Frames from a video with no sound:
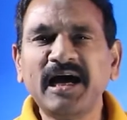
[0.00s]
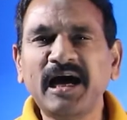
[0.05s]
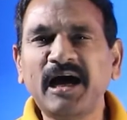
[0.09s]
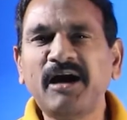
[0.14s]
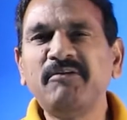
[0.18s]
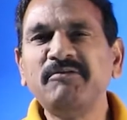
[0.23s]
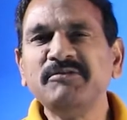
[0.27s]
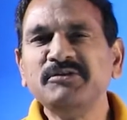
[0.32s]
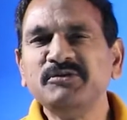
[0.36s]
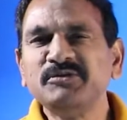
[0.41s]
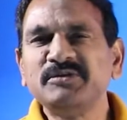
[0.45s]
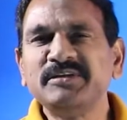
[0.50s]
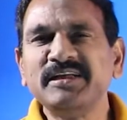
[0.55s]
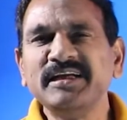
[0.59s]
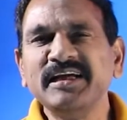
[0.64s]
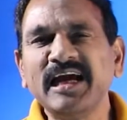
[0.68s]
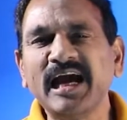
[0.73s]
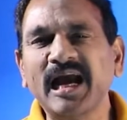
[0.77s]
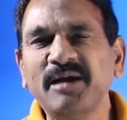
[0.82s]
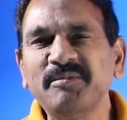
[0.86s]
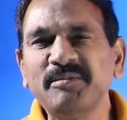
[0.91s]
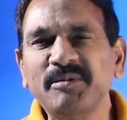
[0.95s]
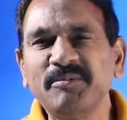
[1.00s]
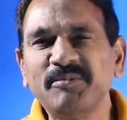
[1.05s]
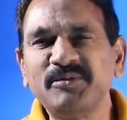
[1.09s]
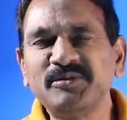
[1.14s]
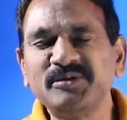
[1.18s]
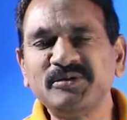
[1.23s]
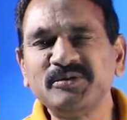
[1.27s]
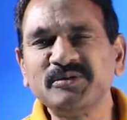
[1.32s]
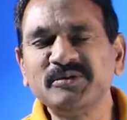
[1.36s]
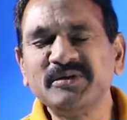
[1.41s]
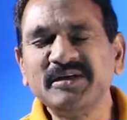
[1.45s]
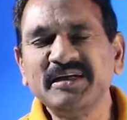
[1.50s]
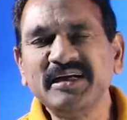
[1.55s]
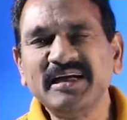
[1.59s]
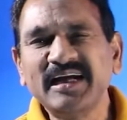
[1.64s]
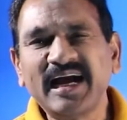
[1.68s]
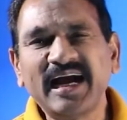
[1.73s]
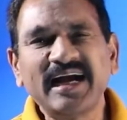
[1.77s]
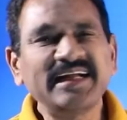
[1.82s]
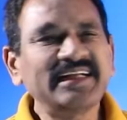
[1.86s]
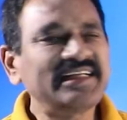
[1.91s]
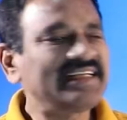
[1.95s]
How you think I am able to do?
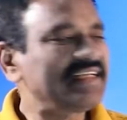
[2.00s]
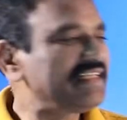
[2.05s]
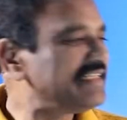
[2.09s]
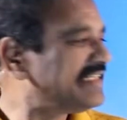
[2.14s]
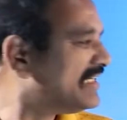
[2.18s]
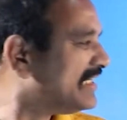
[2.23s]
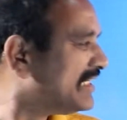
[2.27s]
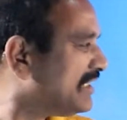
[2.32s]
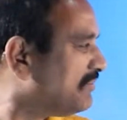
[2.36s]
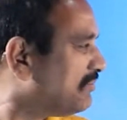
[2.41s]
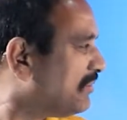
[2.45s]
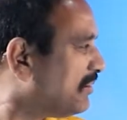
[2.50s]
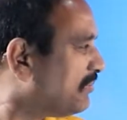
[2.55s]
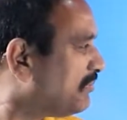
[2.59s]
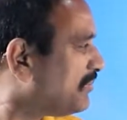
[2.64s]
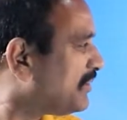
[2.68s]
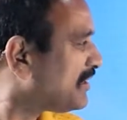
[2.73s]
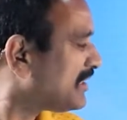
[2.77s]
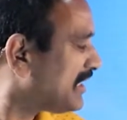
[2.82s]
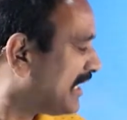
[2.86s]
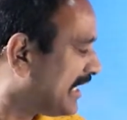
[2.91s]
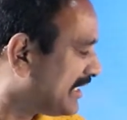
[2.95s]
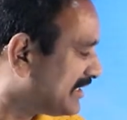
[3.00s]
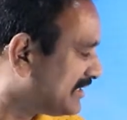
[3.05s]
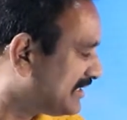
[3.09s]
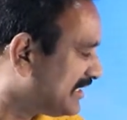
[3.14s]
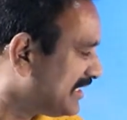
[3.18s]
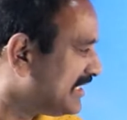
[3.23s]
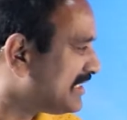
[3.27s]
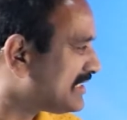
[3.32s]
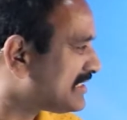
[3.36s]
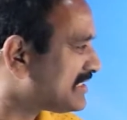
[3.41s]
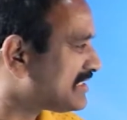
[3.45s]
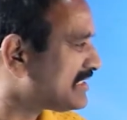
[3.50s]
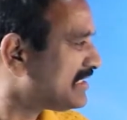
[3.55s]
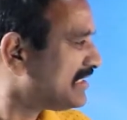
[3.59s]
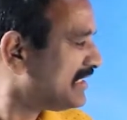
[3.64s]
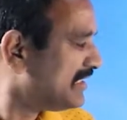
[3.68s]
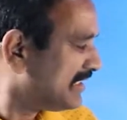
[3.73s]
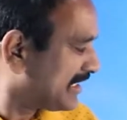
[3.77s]
I can remember like this.